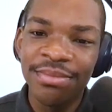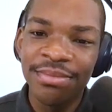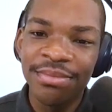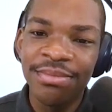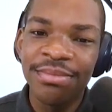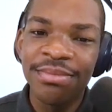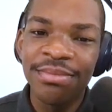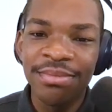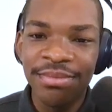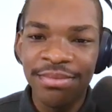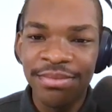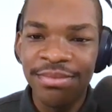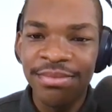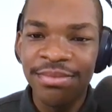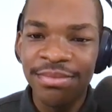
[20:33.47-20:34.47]

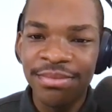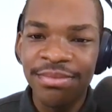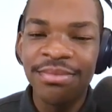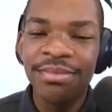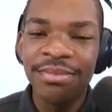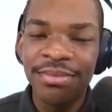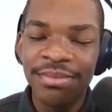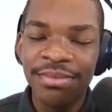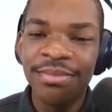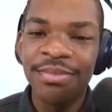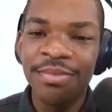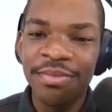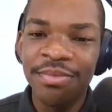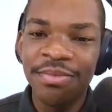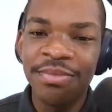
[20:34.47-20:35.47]

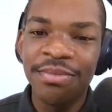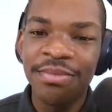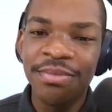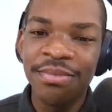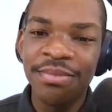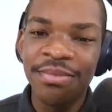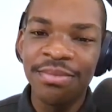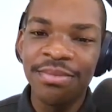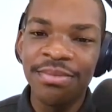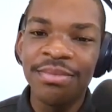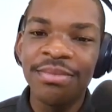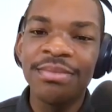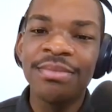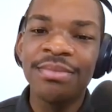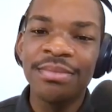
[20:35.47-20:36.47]

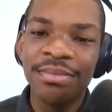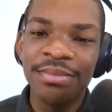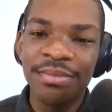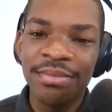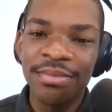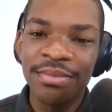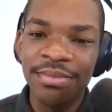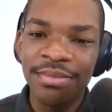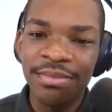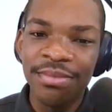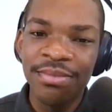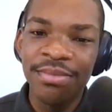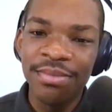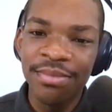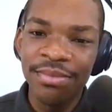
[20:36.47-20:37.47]

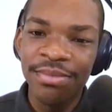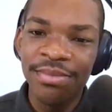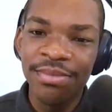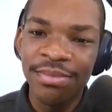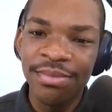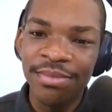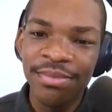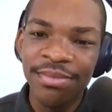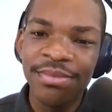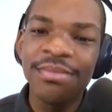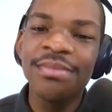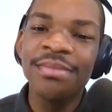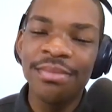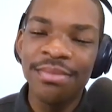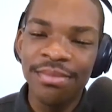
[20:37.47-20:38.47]

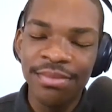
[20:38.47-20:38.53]
[no speech]